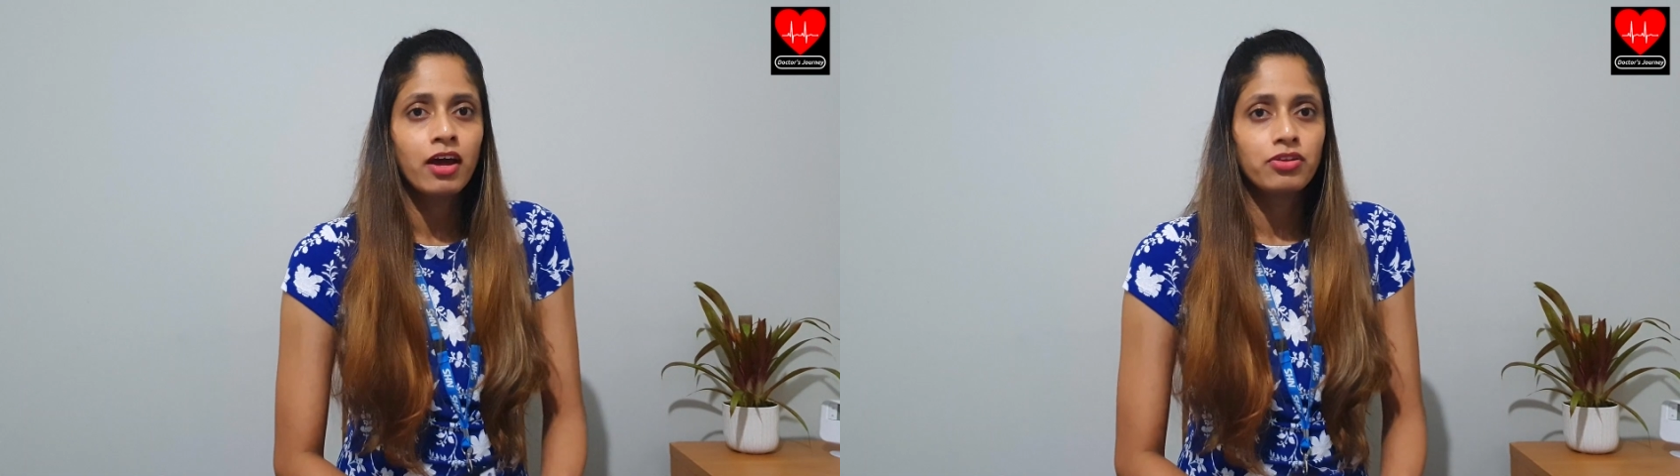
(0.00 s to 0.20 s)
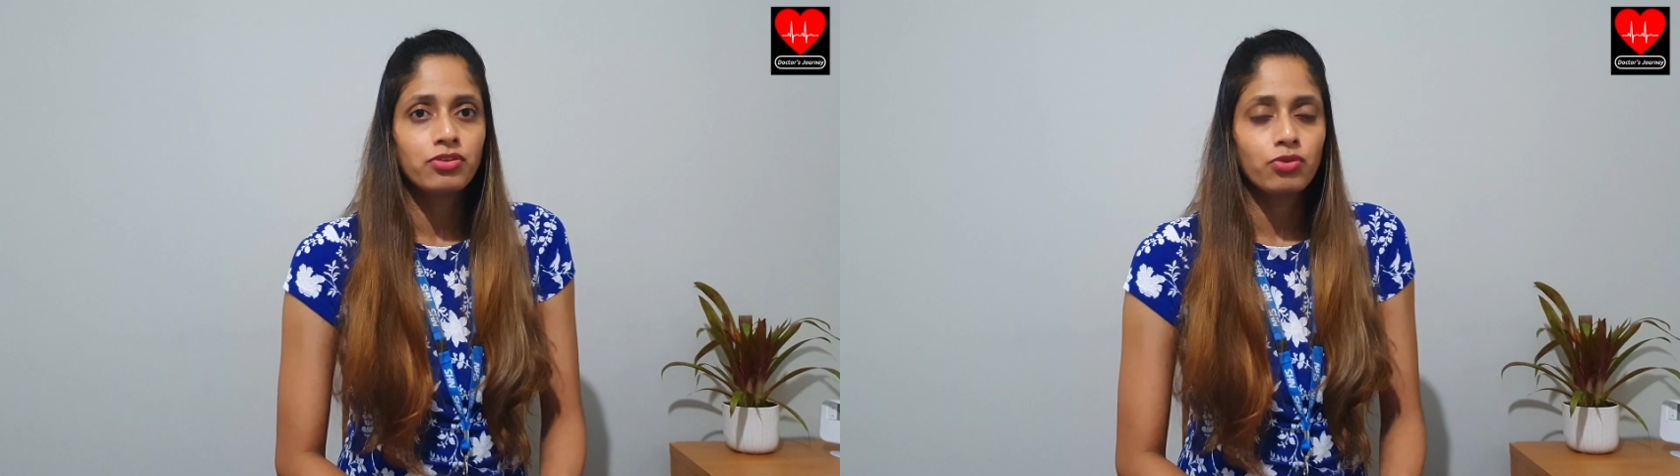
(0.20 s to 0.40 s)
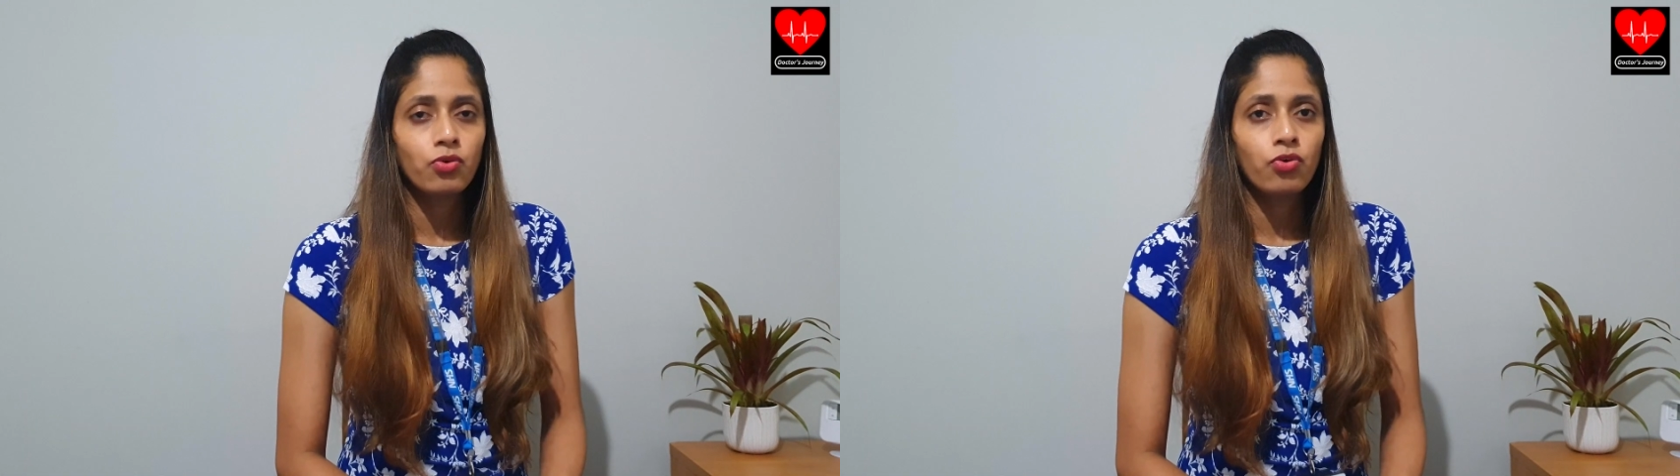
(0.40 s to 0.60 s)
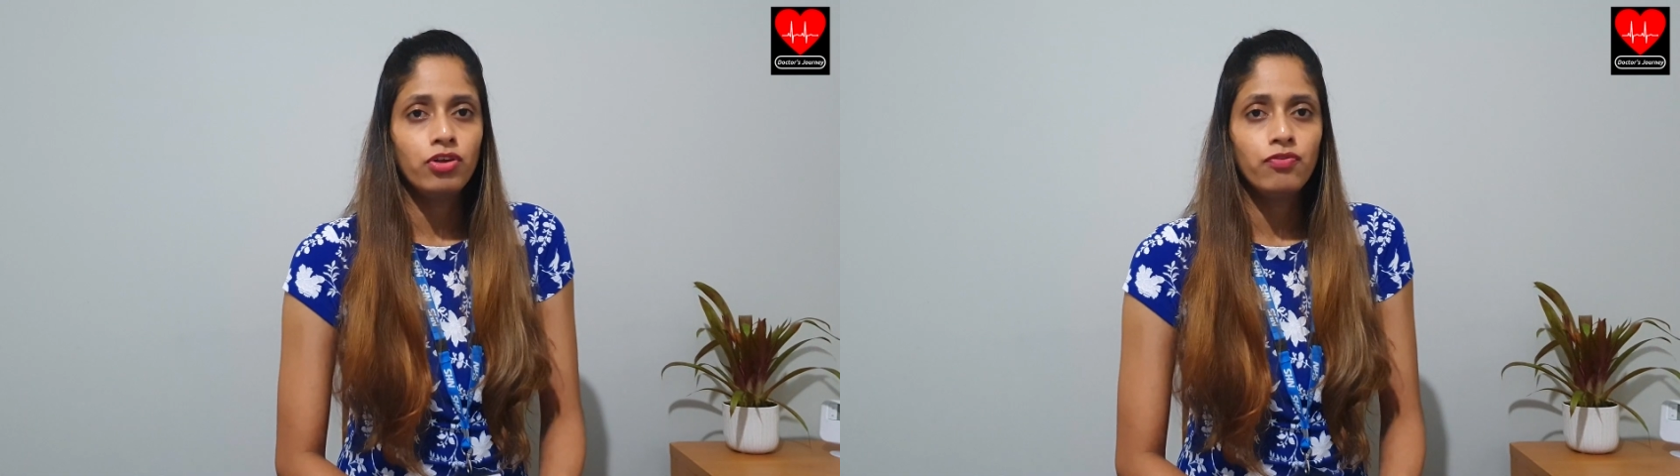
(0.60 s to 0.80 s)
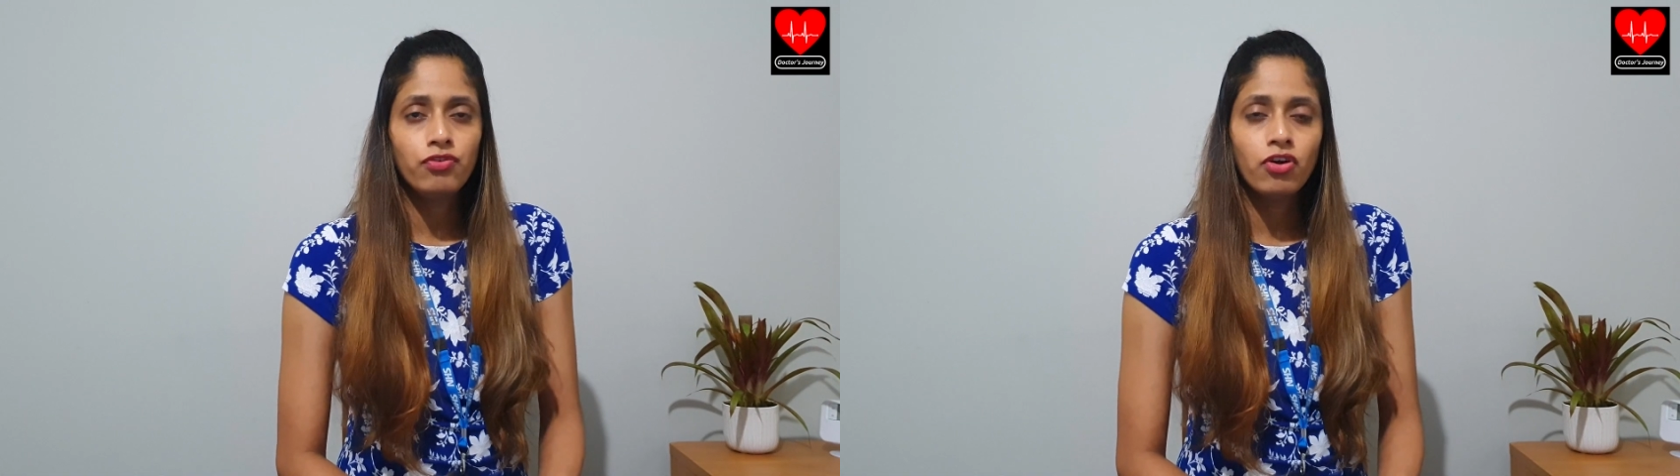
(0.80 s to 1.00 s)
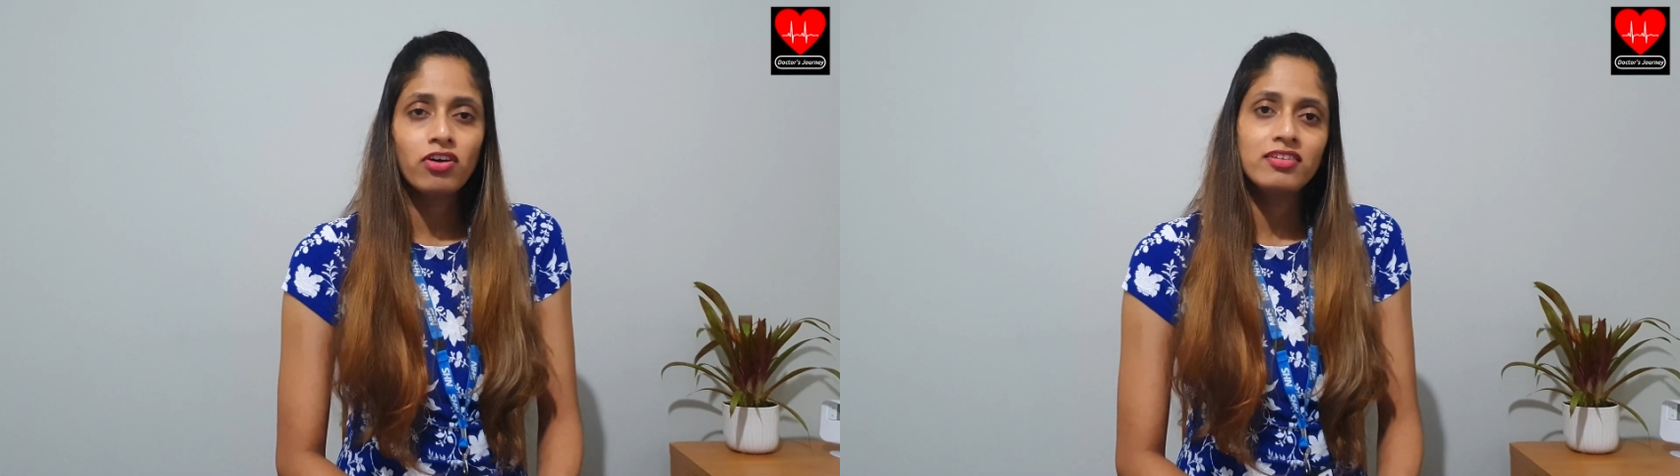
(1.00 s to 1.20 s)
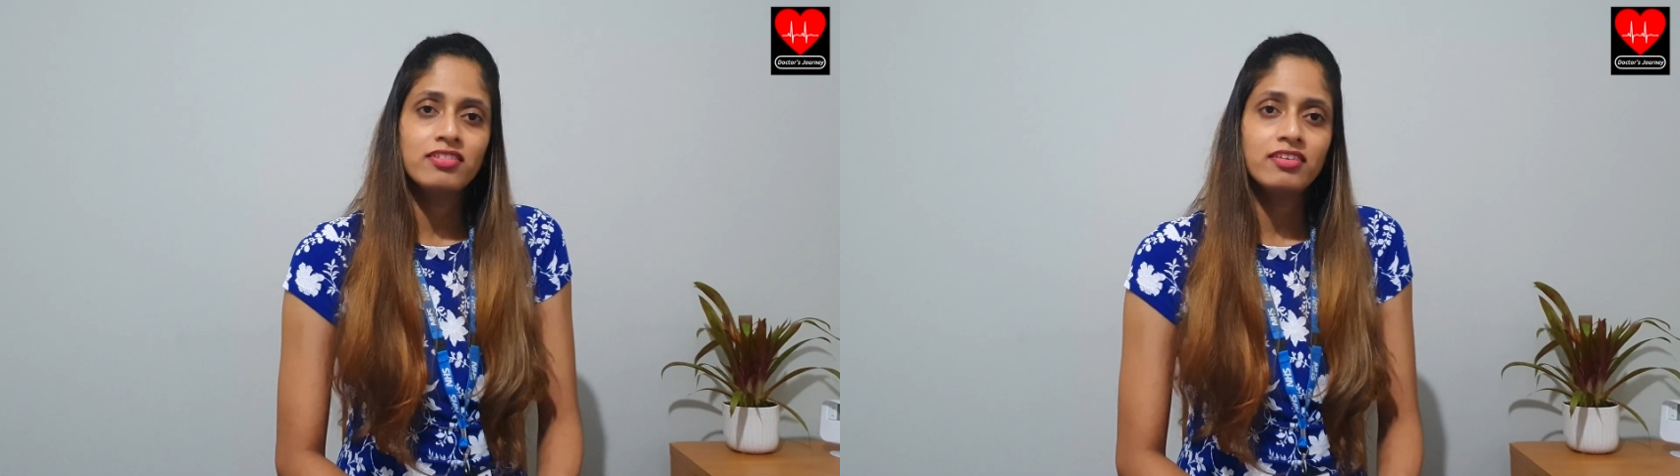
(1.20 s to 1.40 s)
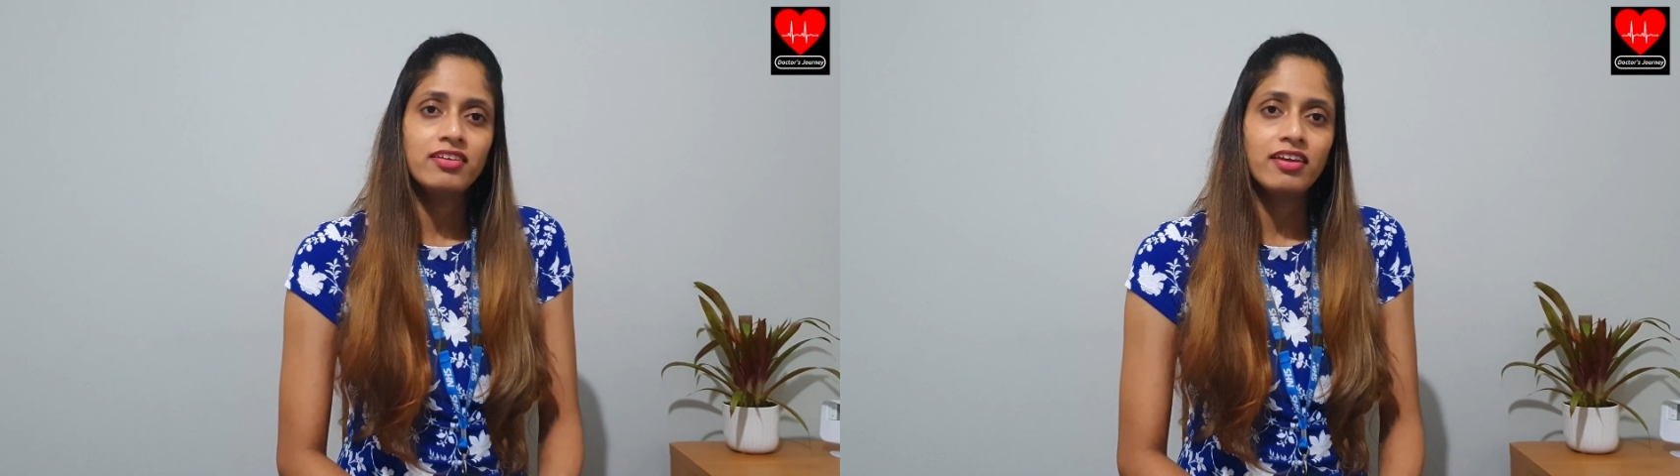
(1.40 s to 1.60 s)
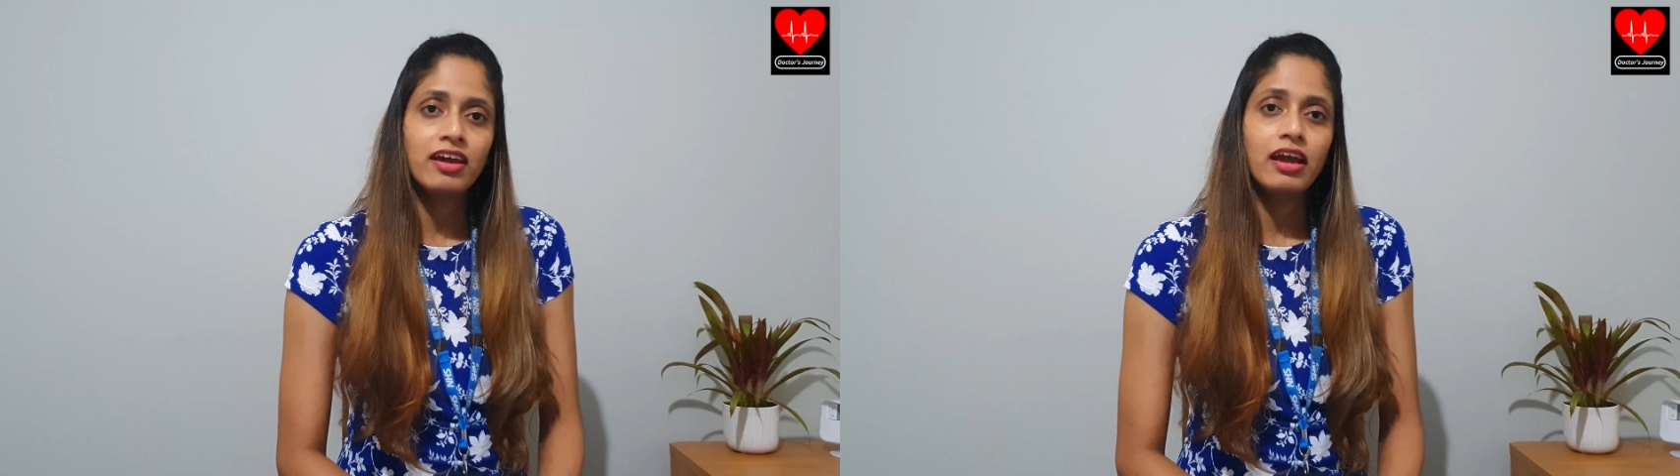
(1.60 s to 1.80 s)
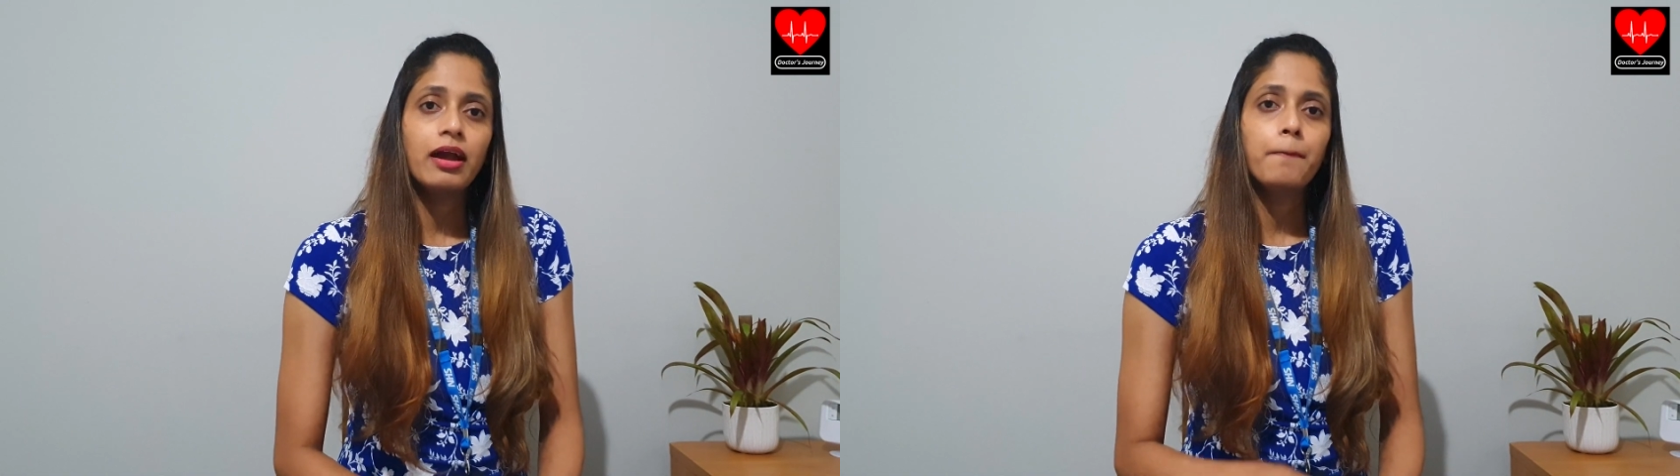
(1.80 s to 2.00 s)
So if you are
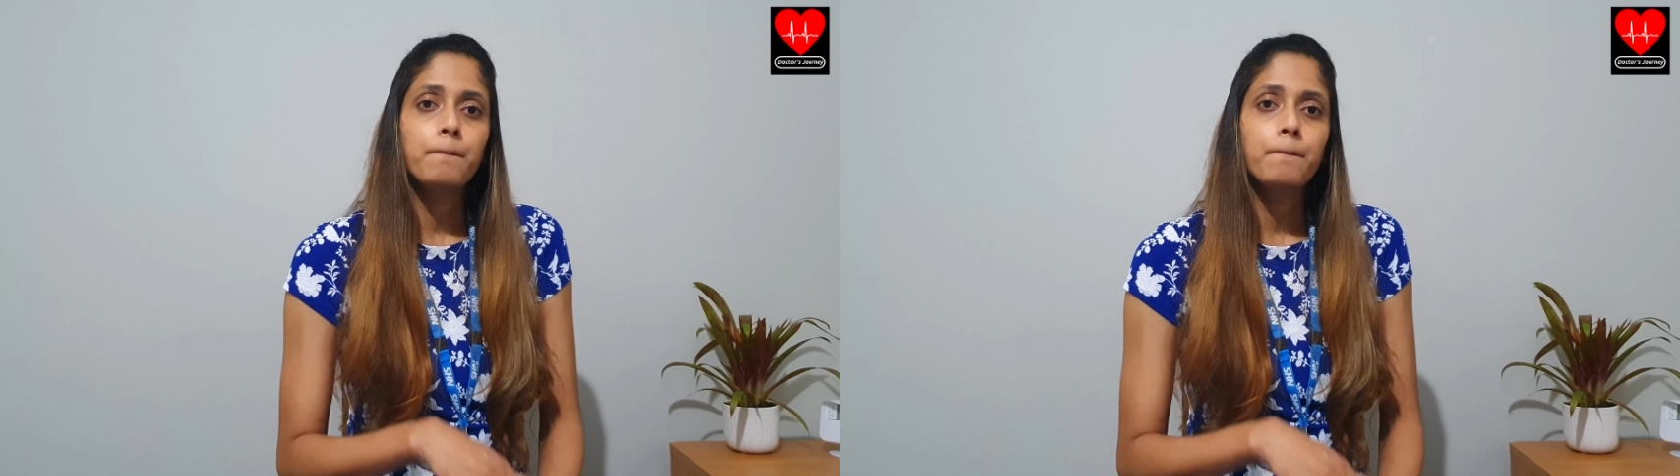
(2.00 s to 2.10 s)
considering